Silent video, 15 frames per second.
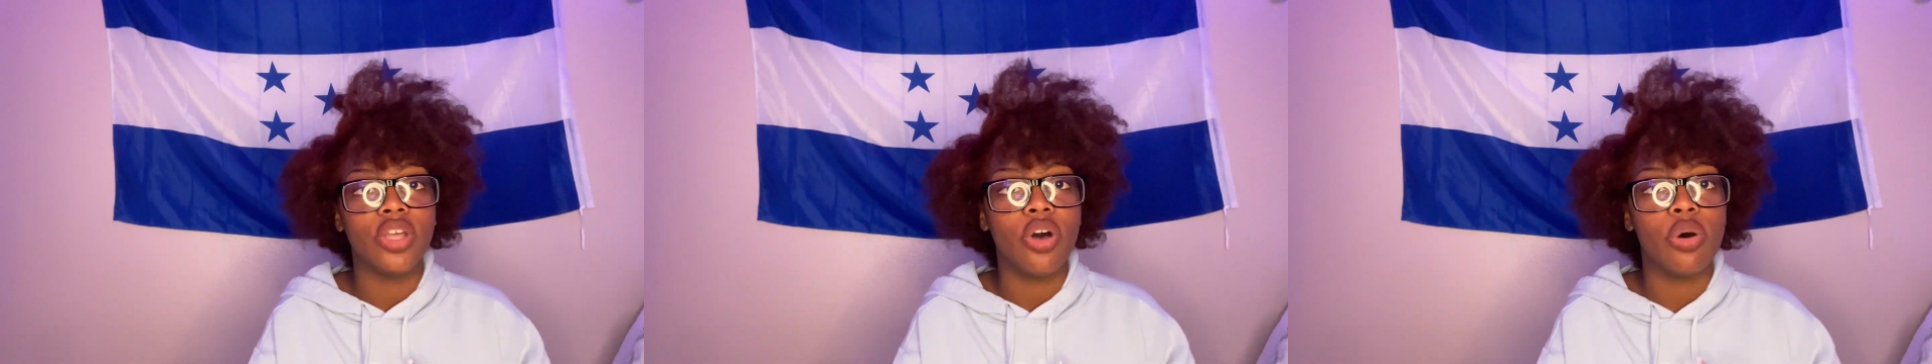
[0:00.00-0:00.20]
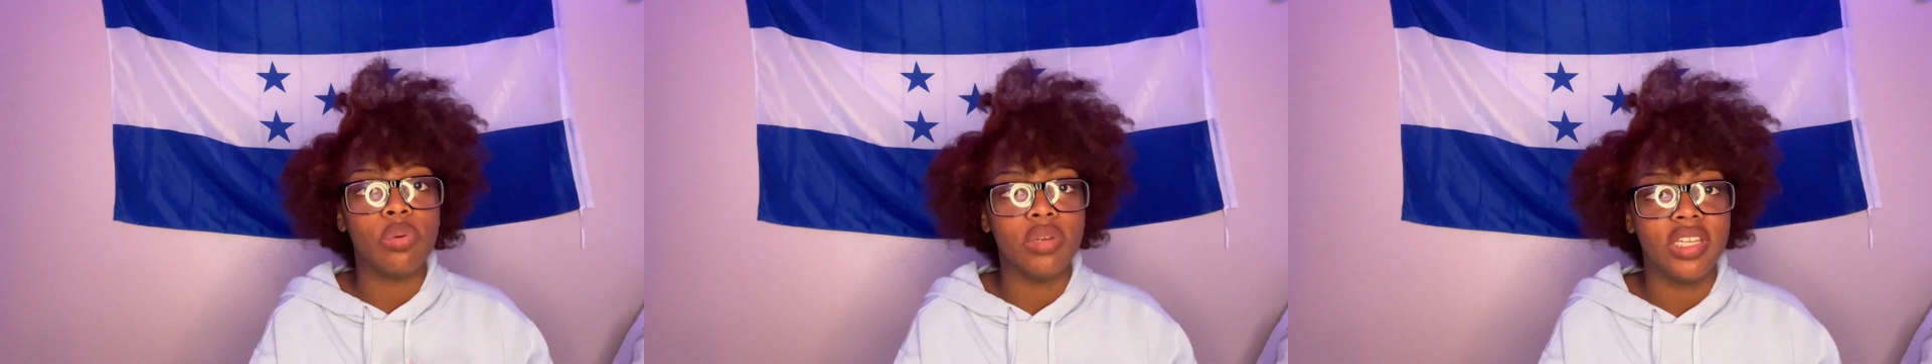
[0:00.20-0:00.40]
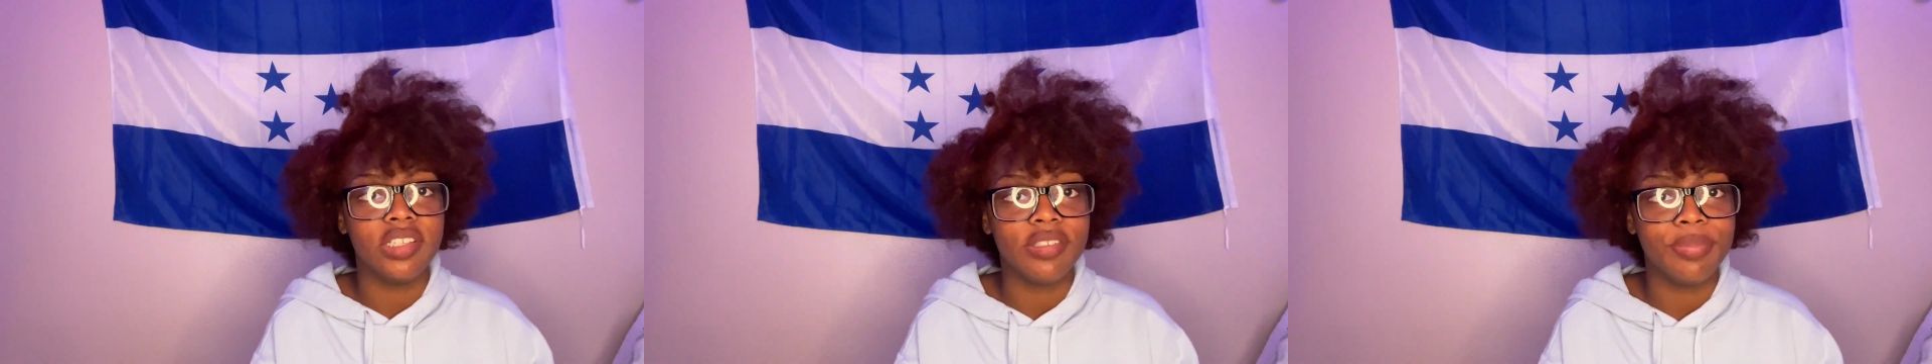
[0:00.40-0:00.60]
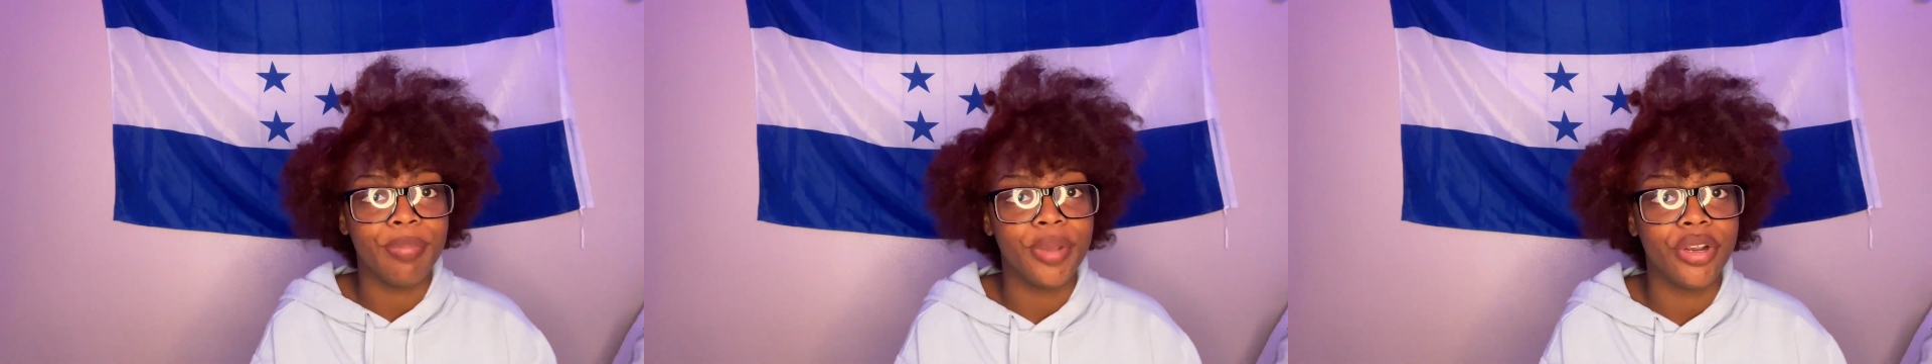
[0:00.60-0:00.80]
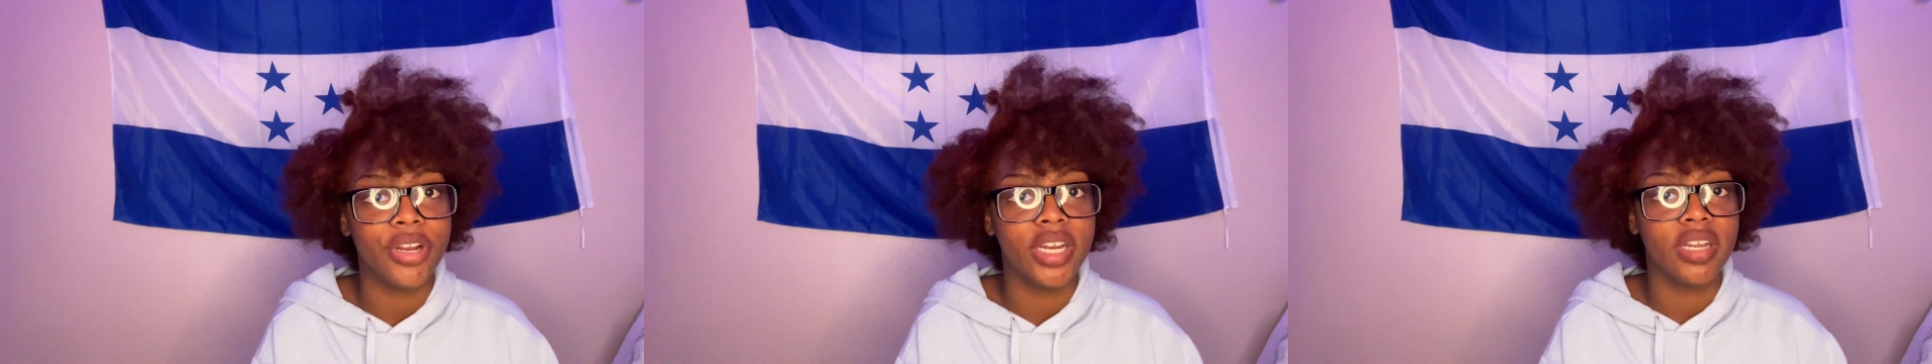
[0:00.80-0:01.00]
Holy
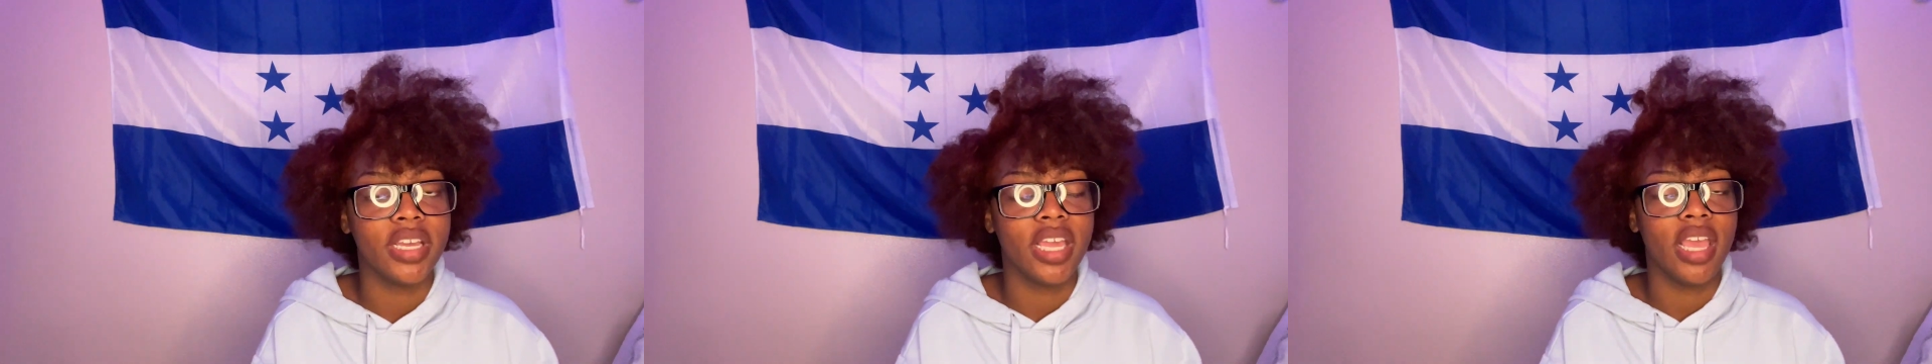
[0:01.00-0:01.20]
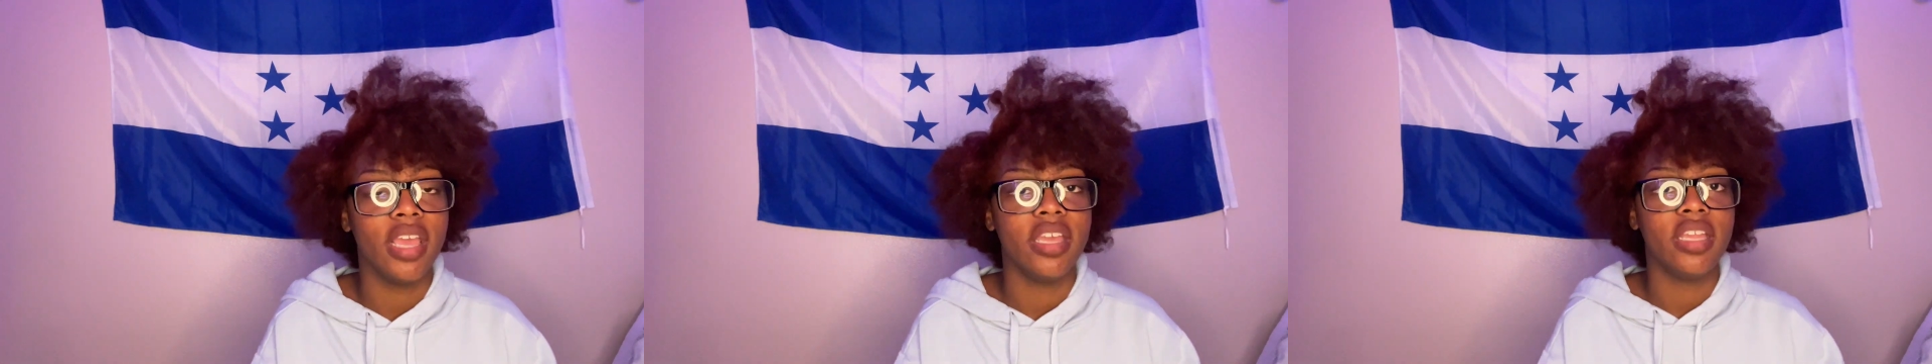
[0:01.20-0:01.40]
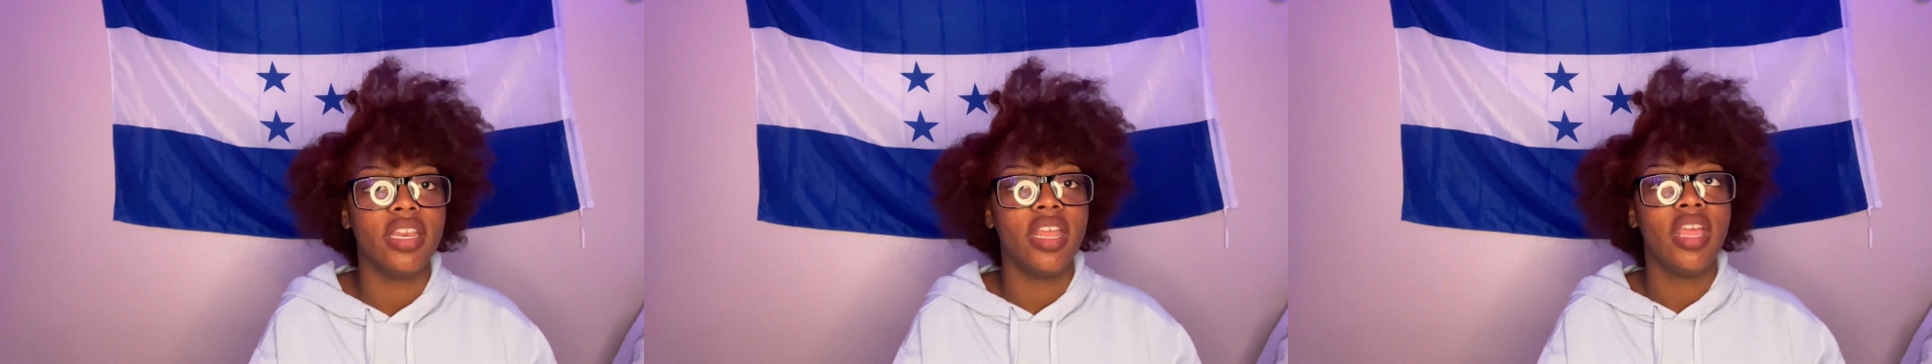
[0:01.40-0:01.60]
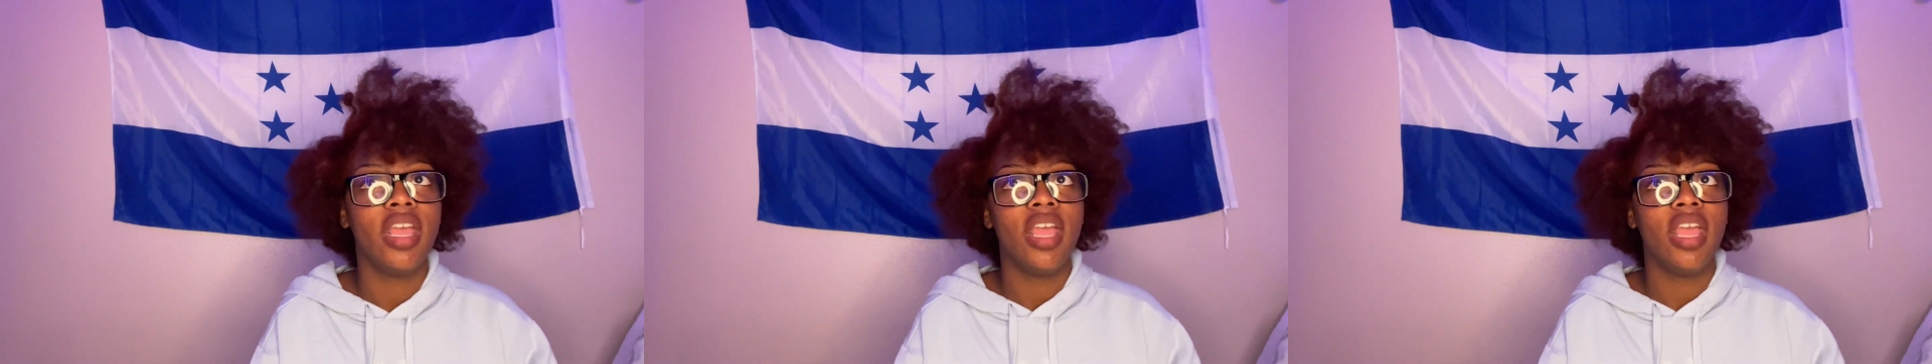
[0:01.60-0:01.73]
Spirit again.